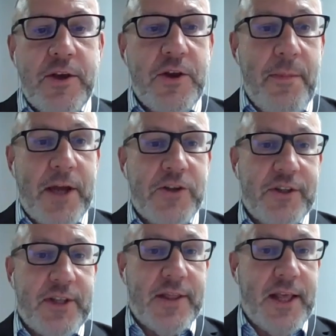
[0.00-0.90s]
You'd
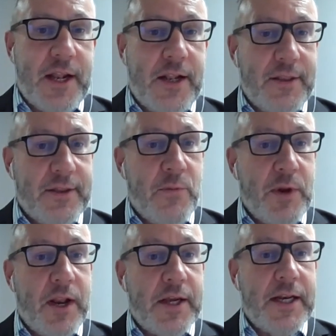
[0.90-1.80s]
imagine that they
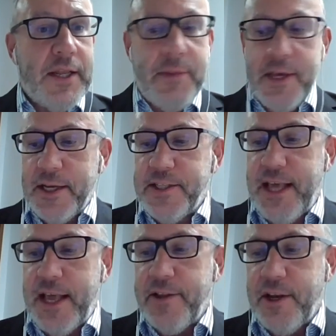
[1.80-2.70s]
will likely be
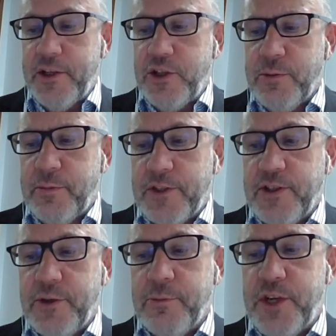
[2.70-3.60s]
extended in
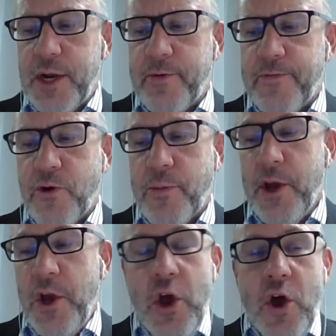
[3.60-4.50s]
some shape or form.
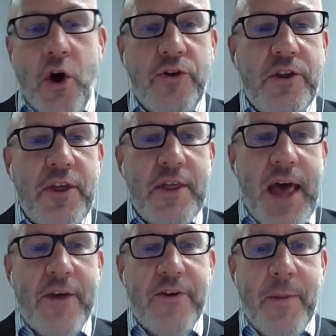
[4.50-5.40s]
Other than
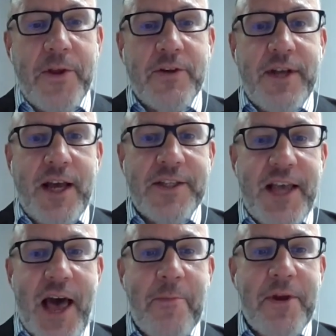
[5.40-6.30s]
that, I mean, there's lots
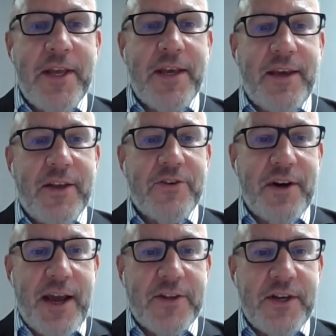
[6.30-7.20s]
happening
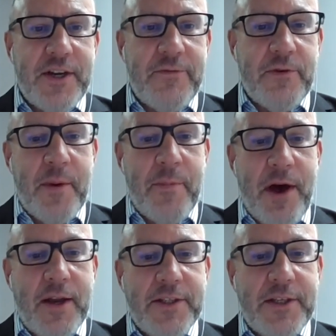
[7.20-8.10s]
internationally from a
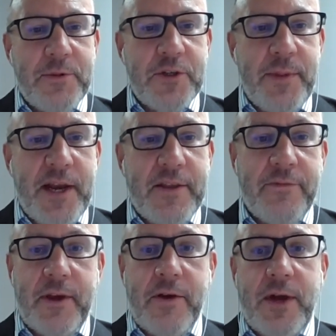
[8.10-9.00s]
policy
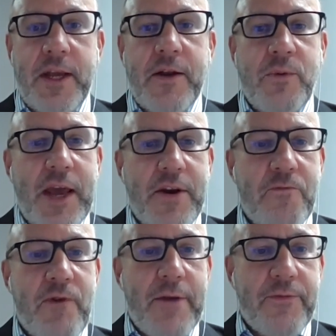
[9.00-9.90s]
perspective. It'll get a
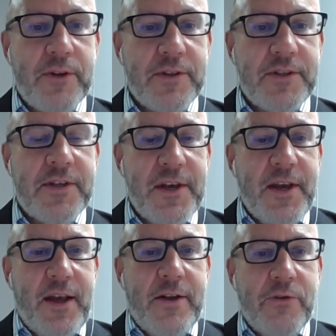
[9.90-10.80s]
reference,
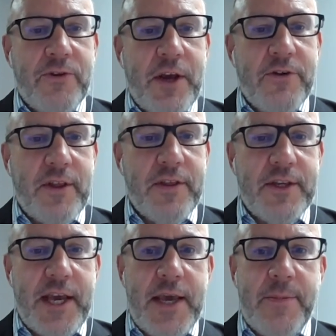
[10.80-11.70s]
no doubt, on the
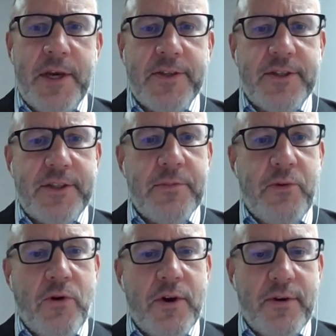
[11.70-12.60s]
day because it's
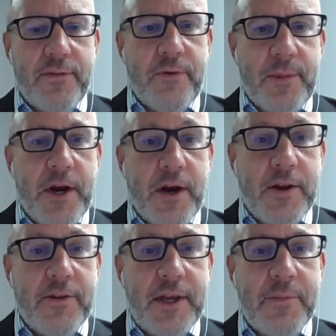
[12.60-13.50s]
important from an
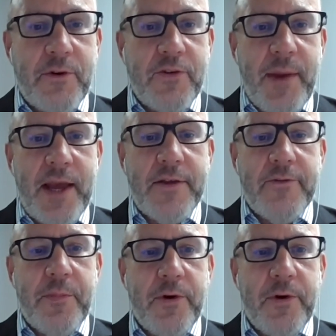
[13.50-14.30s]
Ireland Inc. perspective.